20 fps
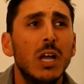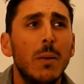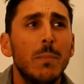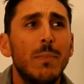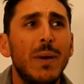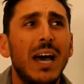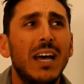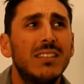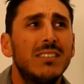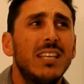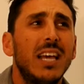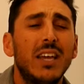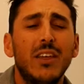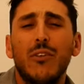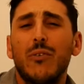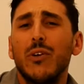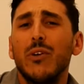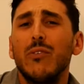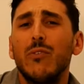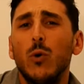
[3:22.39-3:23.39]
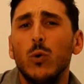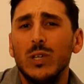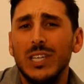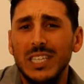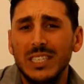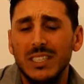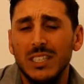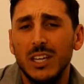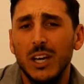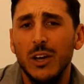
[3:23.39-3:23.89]
About, say, 3 or 4
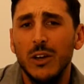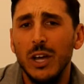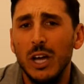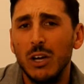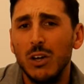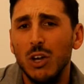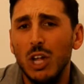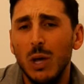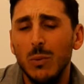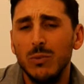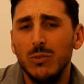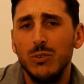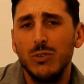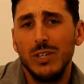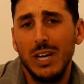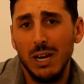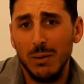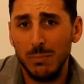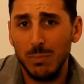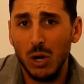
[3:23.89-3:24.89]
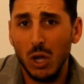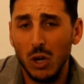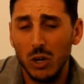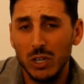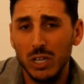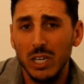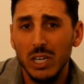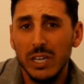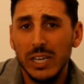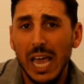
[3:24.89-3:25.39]
years ago, a client was looking at a block